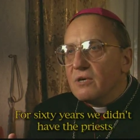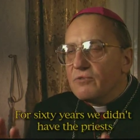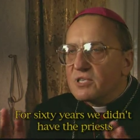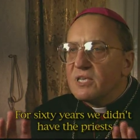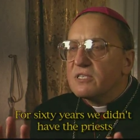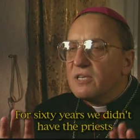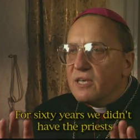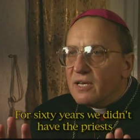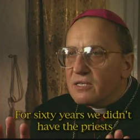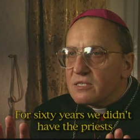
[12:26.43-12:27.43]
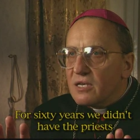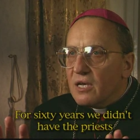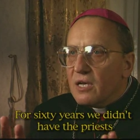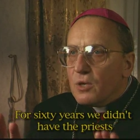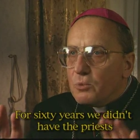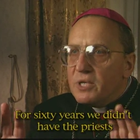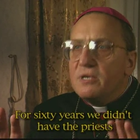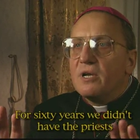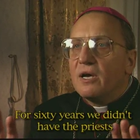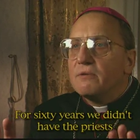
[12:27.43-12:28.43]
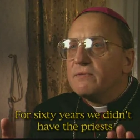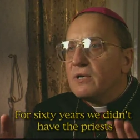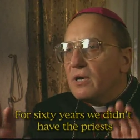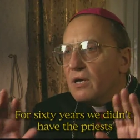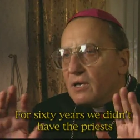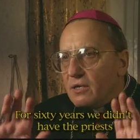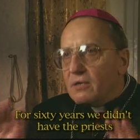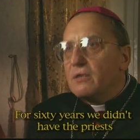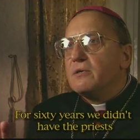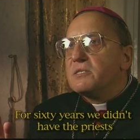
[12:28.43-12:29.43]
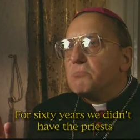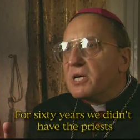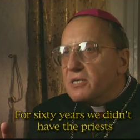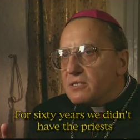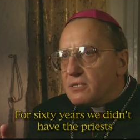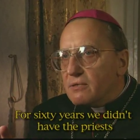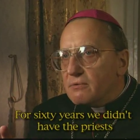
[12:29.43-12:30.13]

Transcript: For 60 years we didn't have the priest.